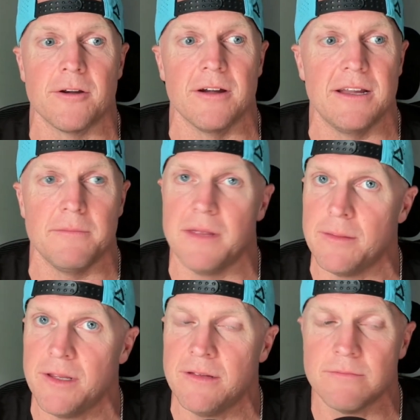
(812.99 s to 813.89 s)
All right.
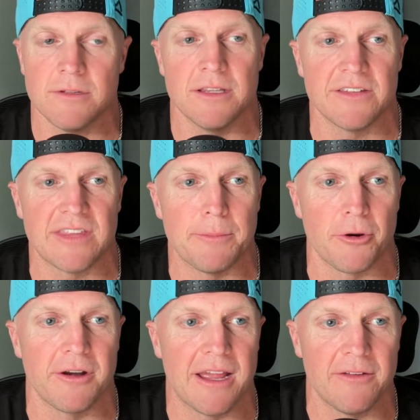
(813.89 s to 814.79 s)
Maybe, unless they
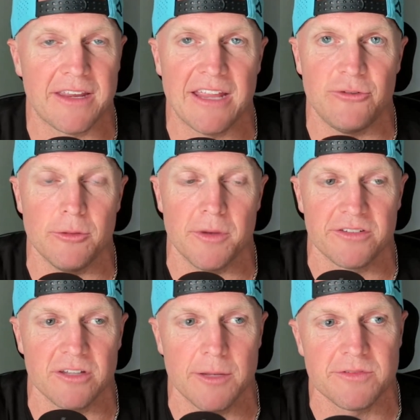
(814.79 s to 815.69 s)
burn out, they can't do the
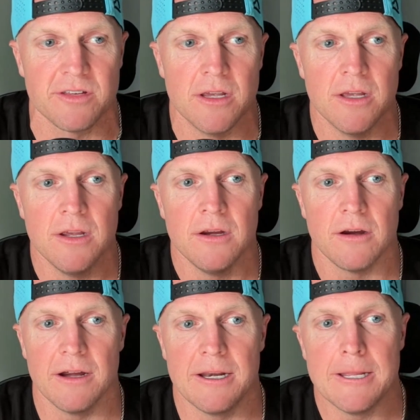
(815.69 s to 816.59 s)
muscle ups. All right.